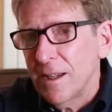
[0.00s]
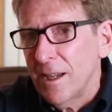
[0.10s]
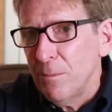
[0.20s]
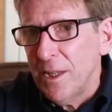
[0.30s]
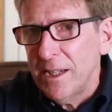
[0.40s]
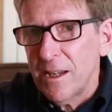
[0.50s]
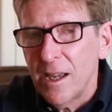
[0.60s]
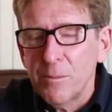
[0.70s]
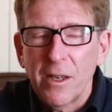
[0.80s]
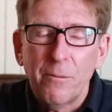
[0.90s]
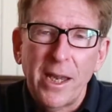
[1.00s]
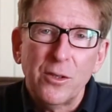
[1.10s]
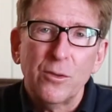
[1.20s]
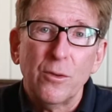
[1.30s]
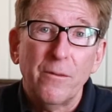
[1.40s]
I many times have
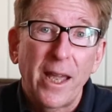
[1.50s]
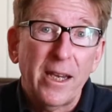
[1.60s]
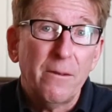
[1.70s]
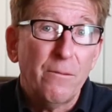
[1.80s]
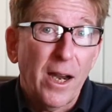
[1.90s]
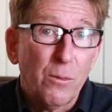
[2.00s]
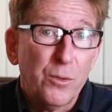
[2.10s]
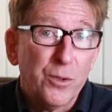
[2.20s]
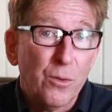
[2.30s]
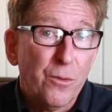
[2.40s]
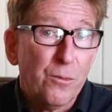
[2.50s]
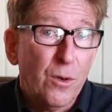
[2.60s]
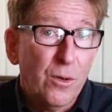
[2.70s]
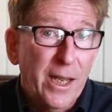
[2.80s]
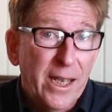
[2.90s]
patients who have had a viral sore
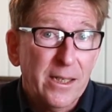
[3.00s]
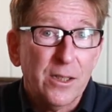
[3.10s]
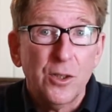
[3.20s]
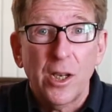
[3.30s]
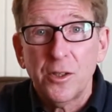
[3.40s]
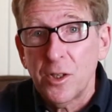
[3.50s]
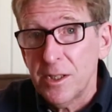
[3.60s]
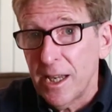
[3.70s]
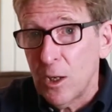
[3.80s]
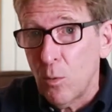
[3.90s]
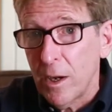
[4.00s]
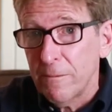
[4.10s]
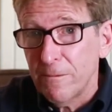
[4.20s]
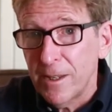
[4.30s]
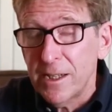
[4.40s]
throat, head congestion, take
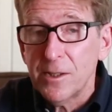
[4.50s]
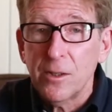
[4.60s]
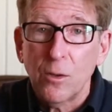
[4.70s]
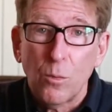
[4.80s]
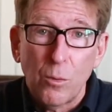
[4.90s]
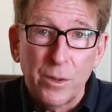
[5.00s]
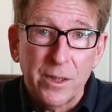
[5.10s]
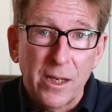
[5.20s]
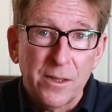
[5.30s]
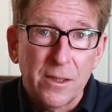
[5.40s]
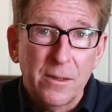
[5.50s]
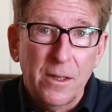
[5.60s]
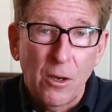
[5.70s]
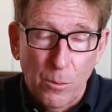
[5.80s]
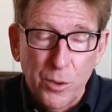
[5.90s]
guaifenesin or robitussin
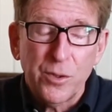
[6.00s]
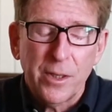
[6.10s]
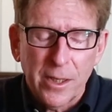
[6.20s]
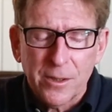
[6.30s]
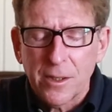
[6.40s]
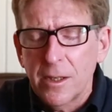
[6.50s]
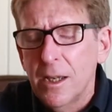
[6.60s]
or Mucinex,